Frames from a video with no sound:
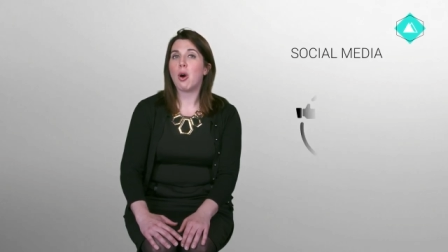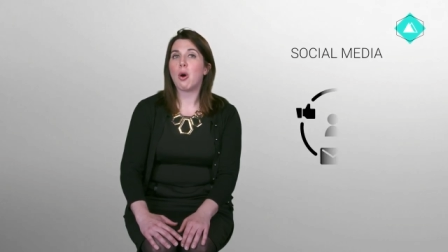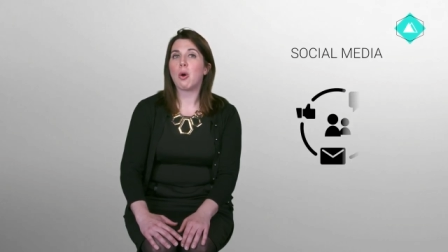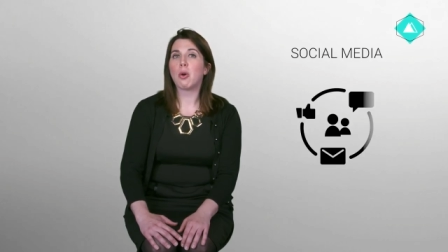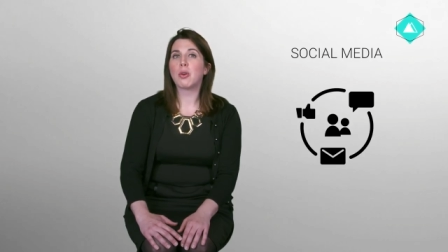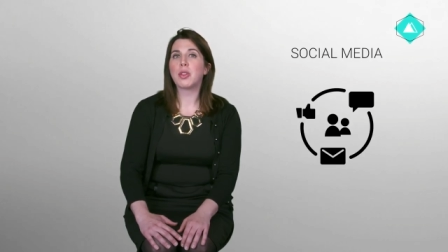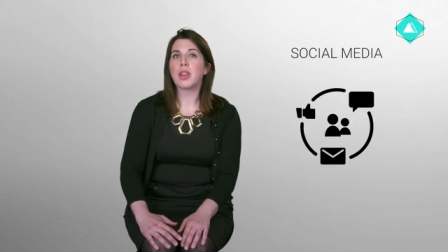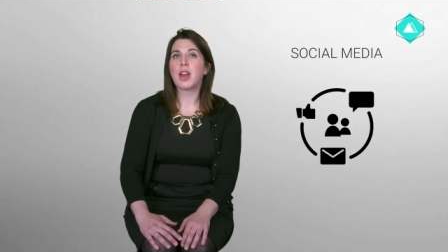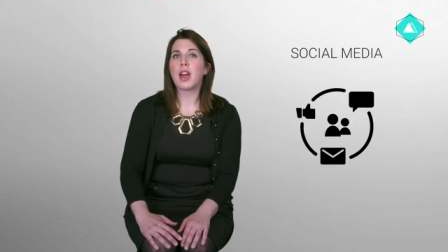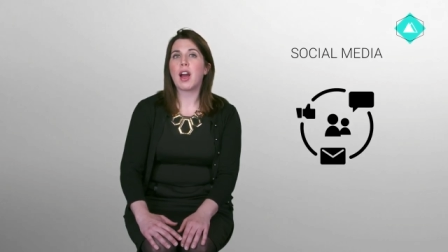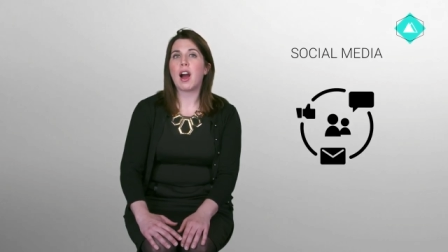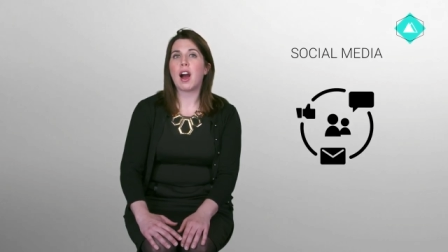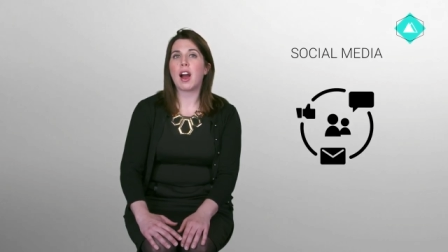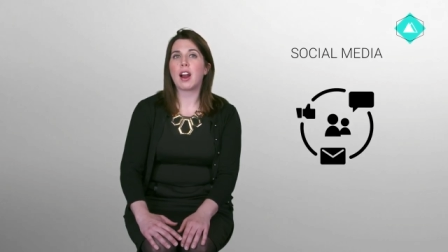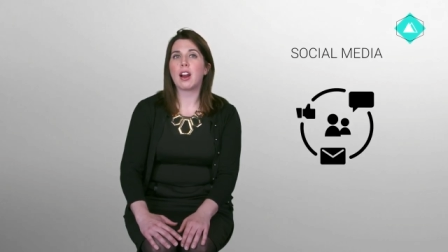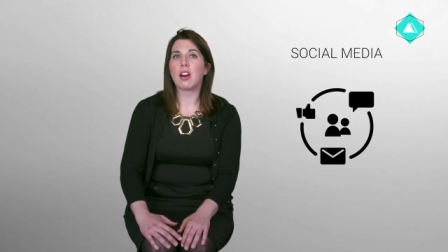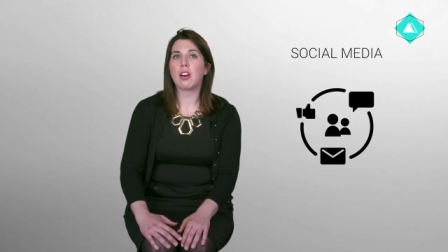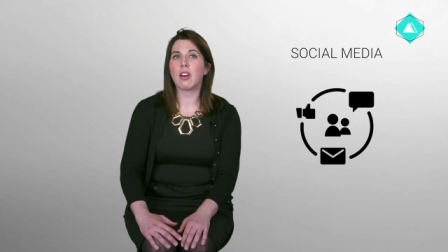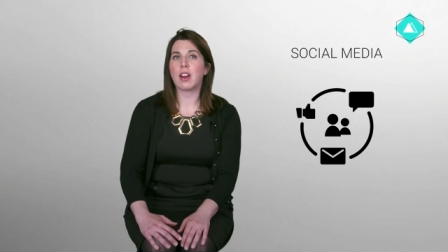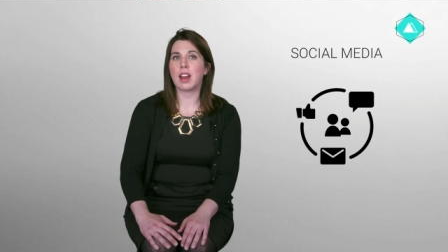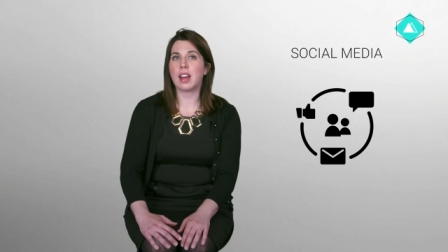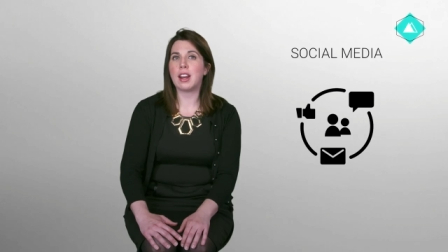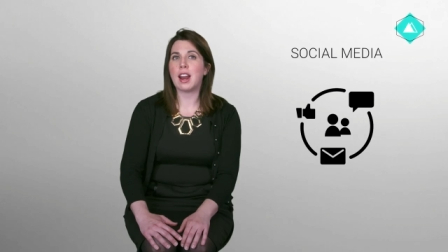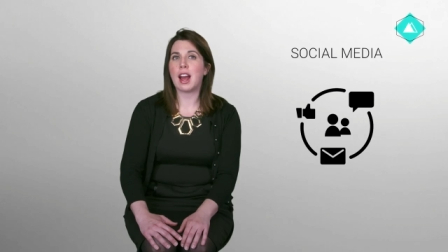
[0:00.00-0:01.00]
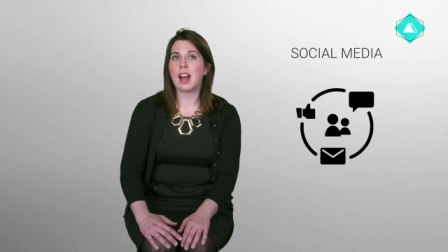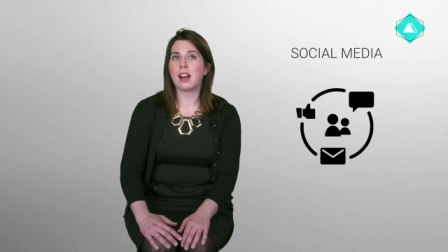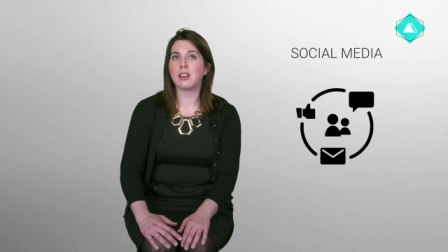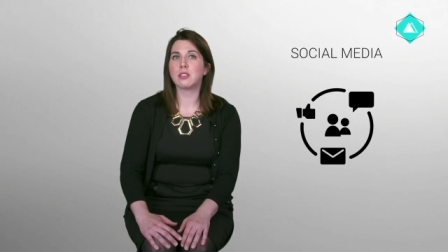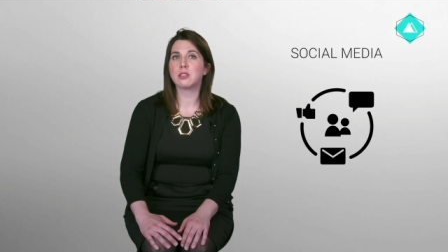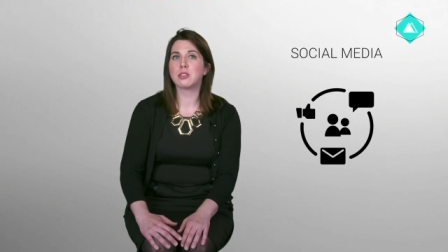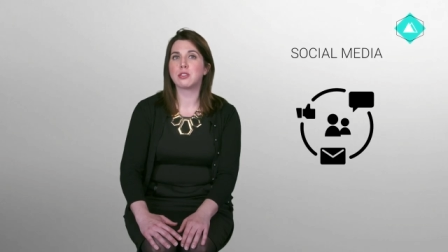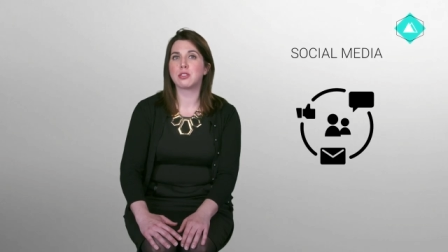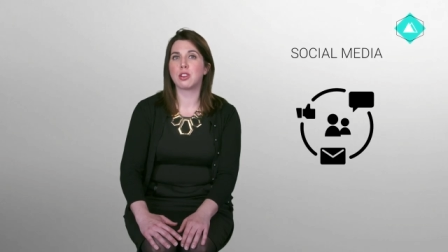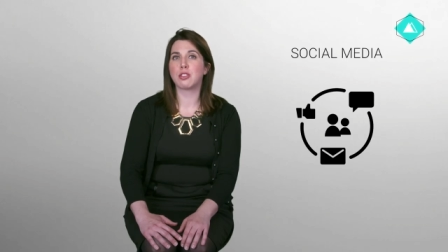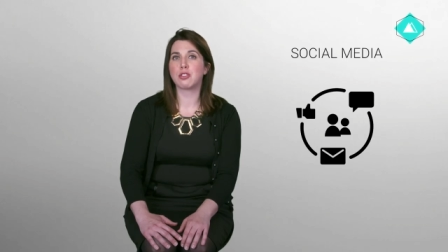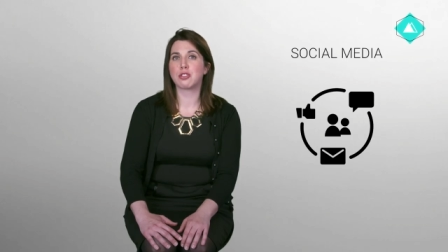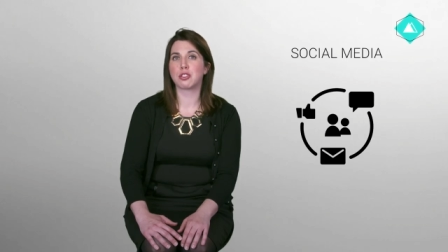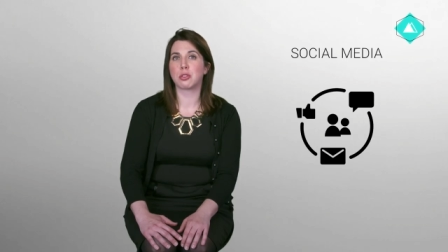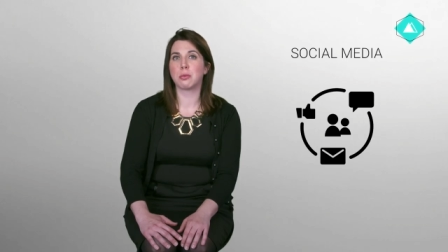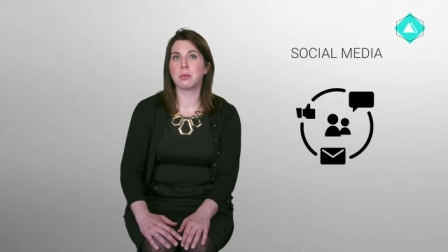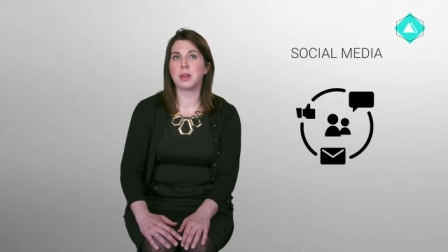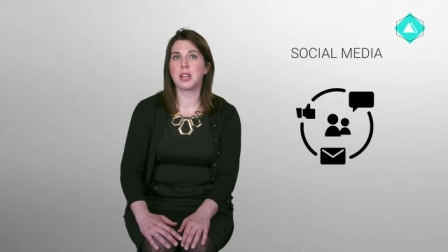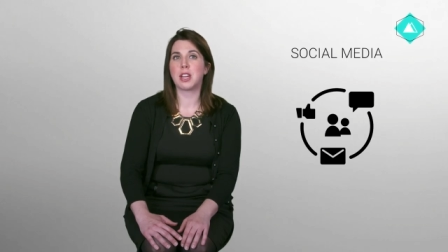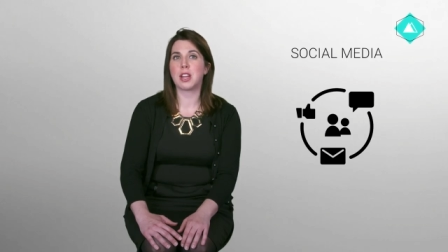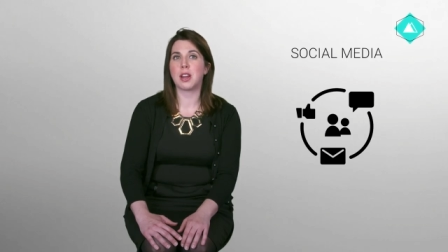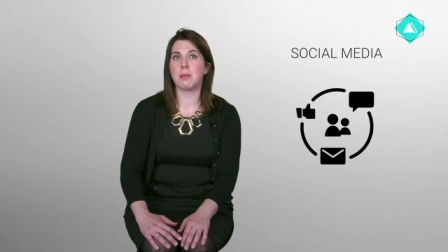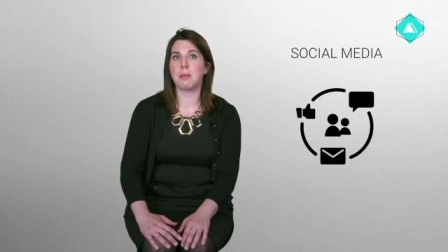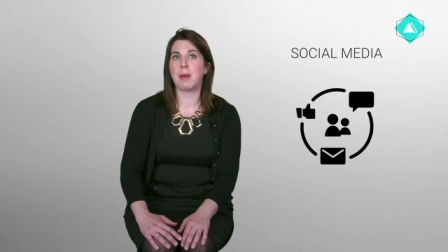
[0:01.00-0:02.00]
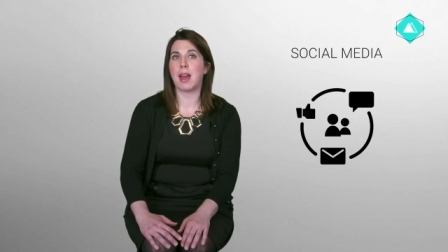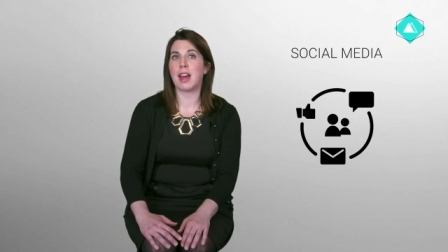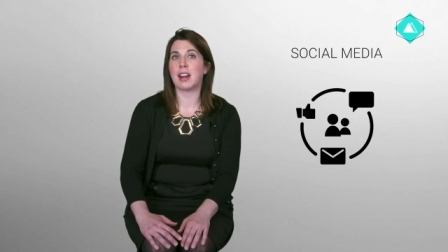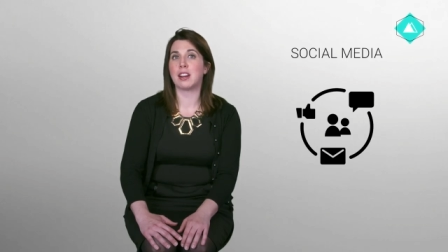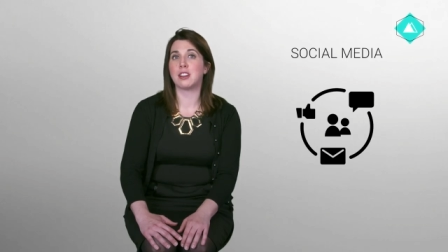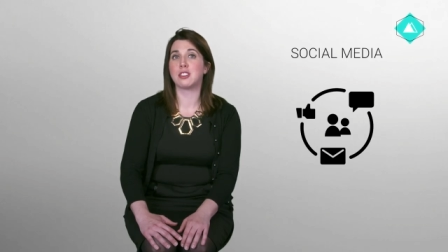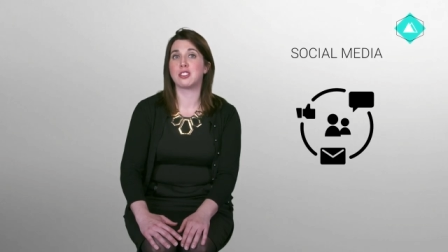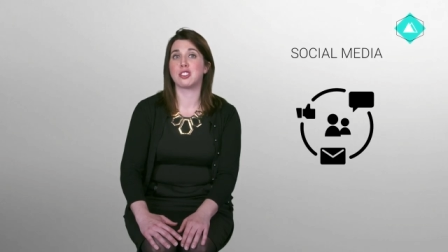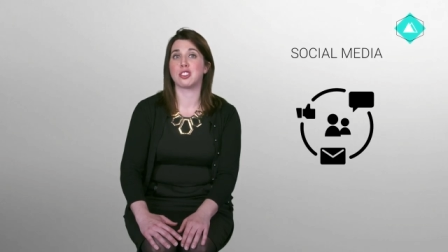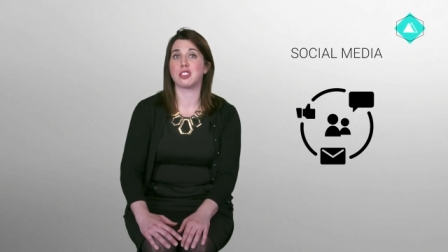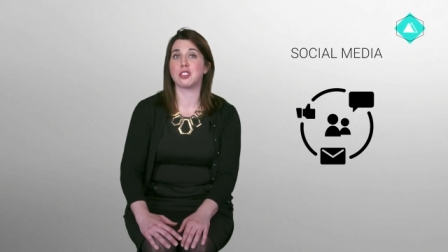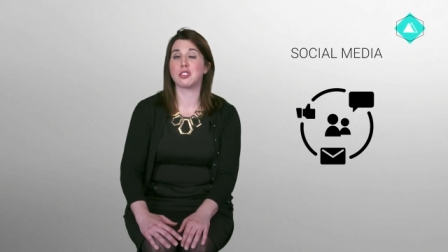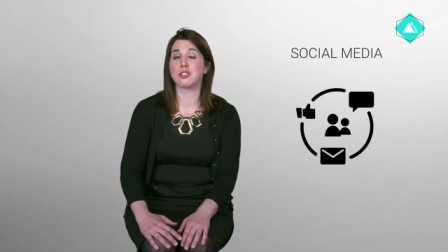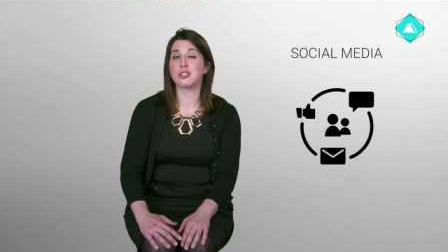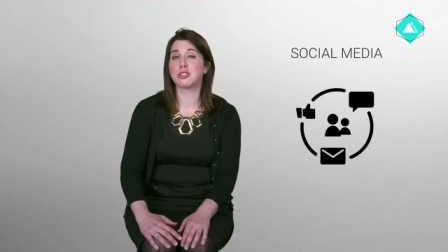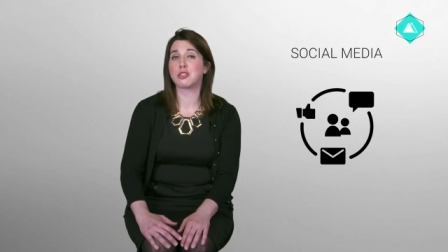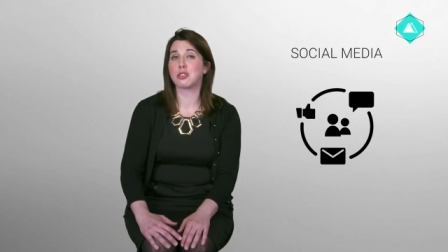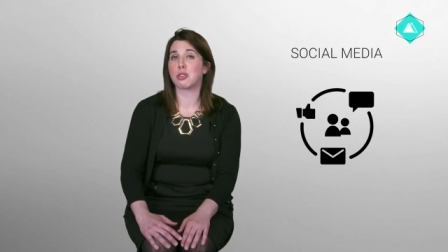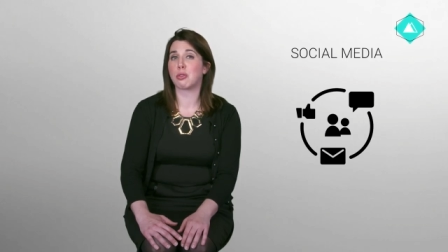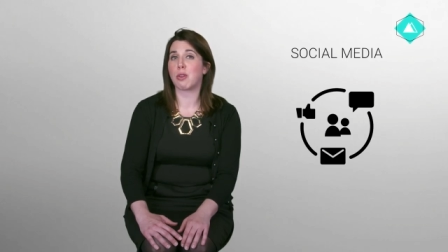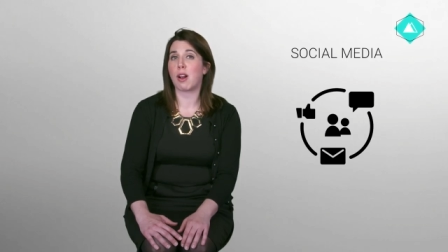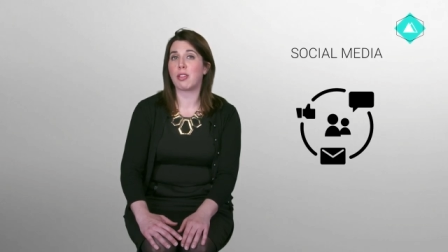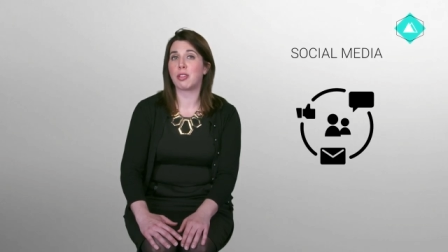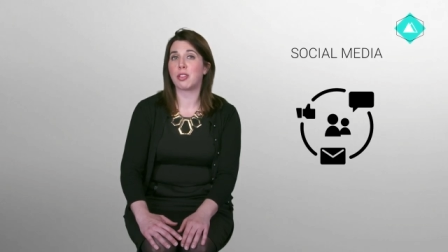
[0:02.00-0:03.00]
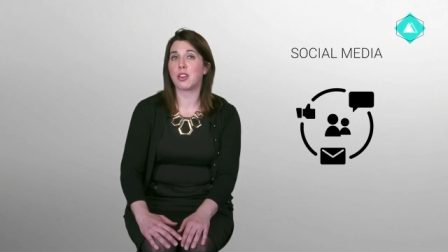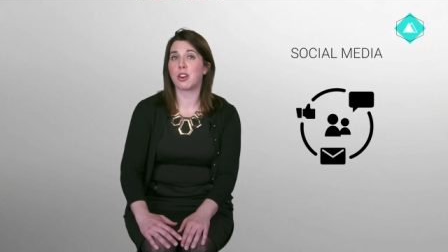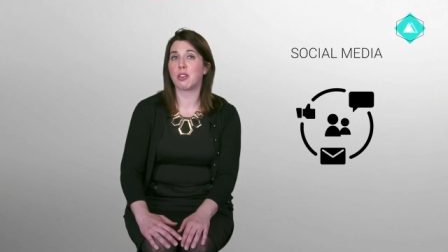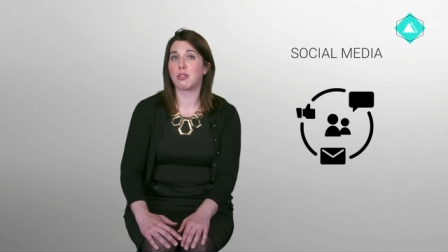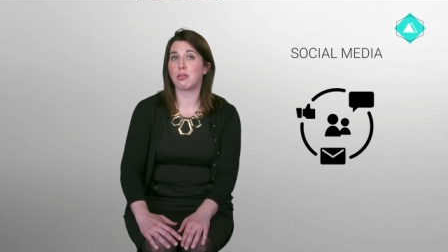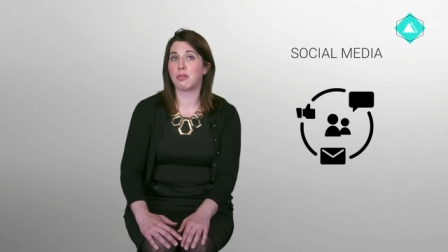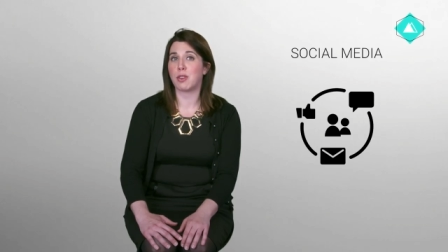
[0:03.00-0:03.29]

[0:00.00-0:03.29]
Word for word: or they hire in house social media managers to run their